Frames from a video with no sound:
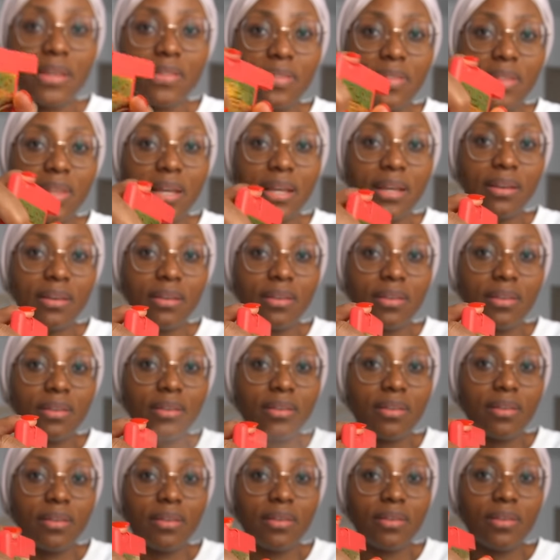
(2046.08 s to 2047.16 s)
and then
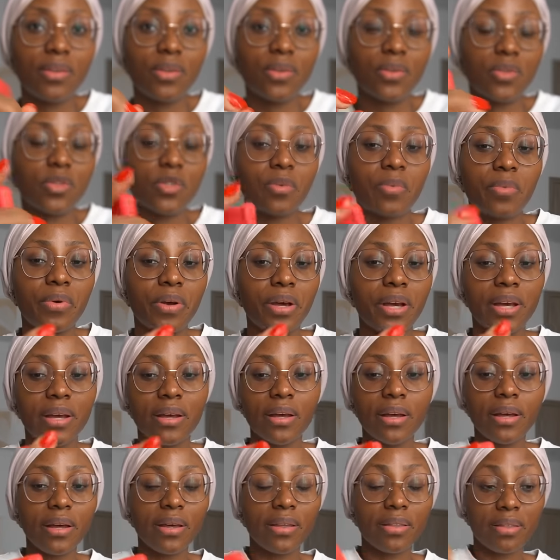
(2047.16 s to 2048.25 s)
you spray.
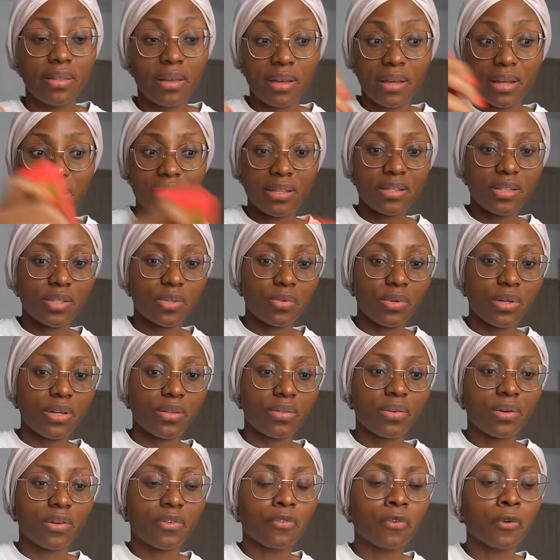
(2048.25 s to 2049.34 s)
I think that this is really
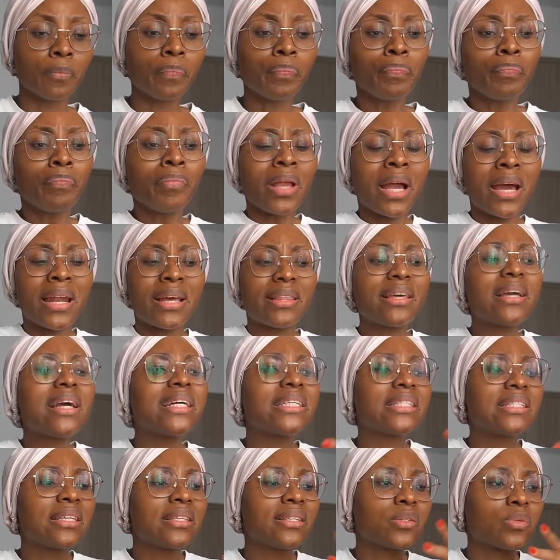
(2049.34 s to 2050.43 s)
thoughtful. And I think I
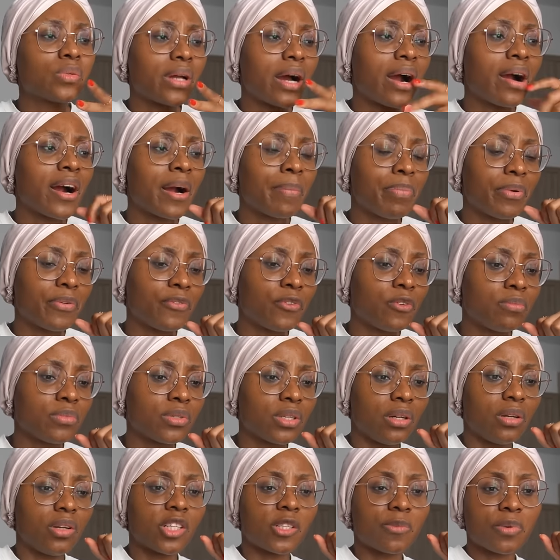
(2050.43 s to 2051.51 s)
see this with Ara perfumes
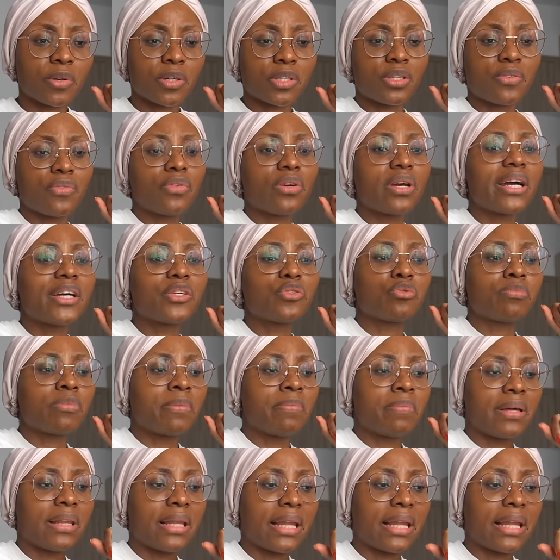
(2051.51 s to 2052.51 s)
a lot, because if you guys remember,